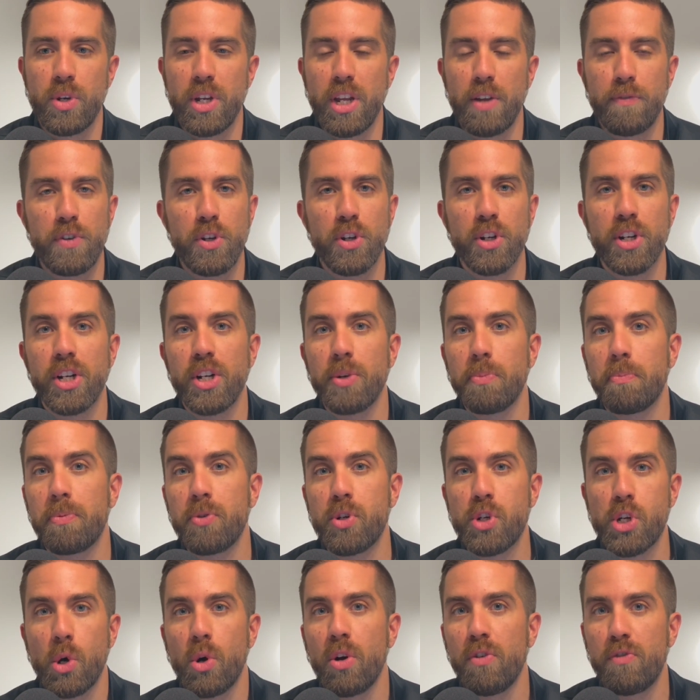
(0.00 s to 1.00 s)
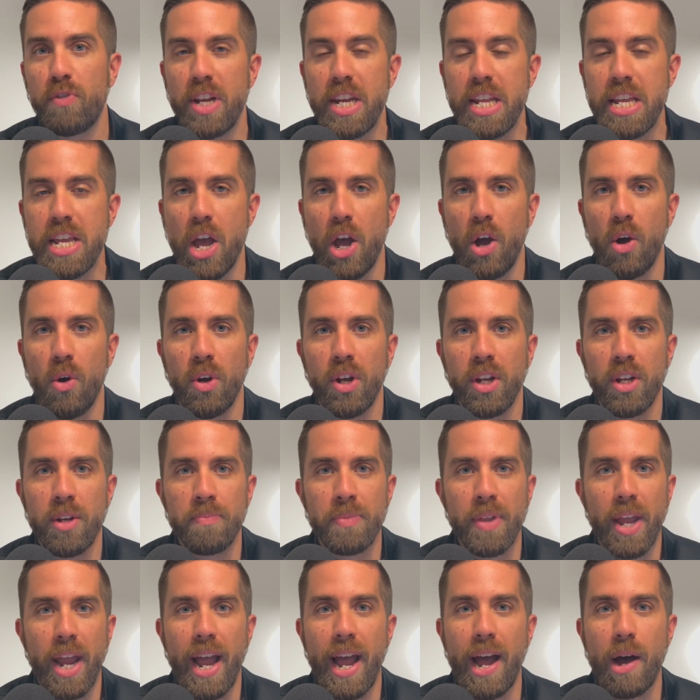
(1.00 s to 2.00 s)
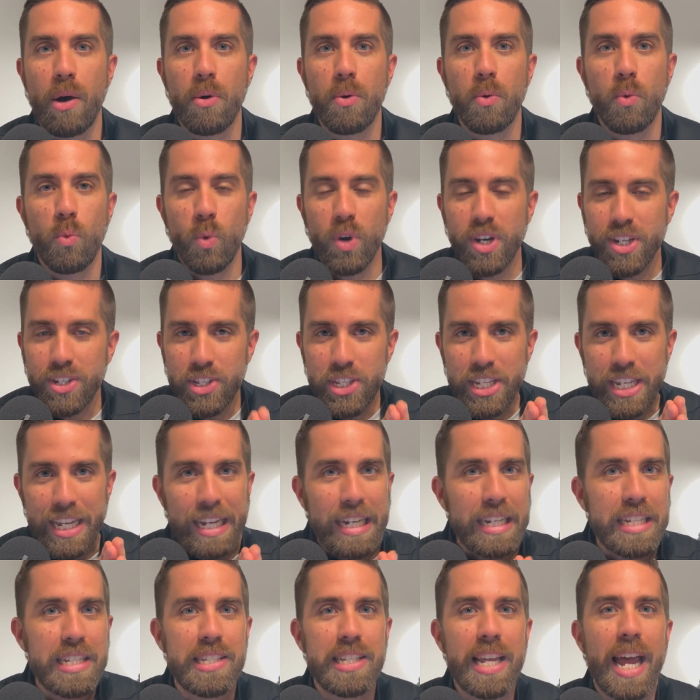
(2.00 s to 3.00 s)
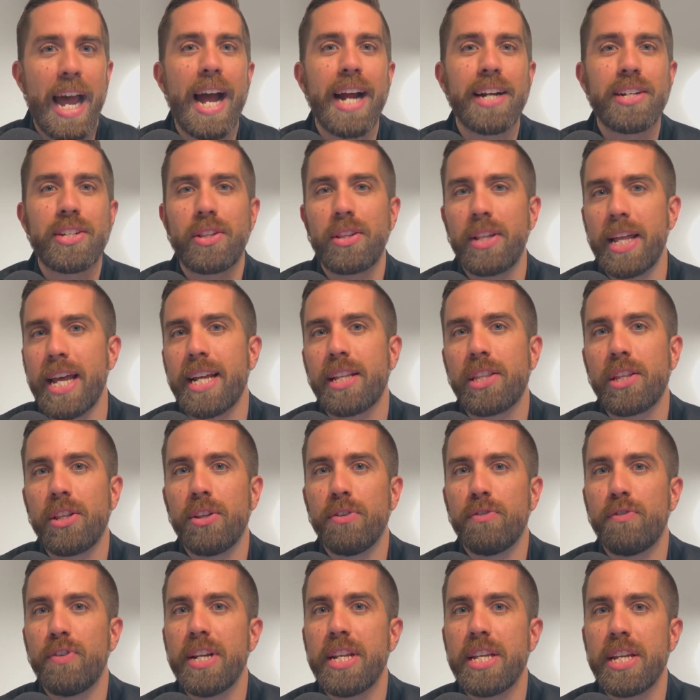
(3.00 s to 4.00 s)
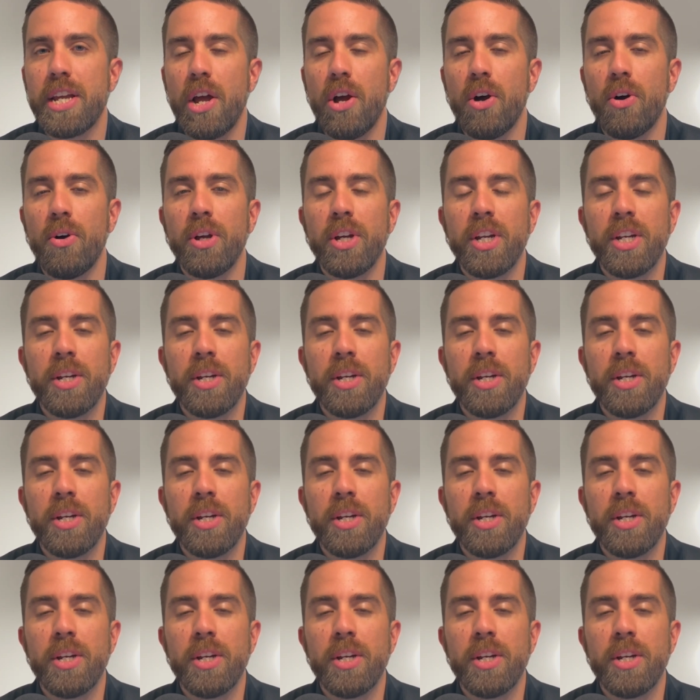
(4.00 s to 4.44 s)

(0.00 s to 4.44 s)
if you're going to show a video, what is the exact length of the video?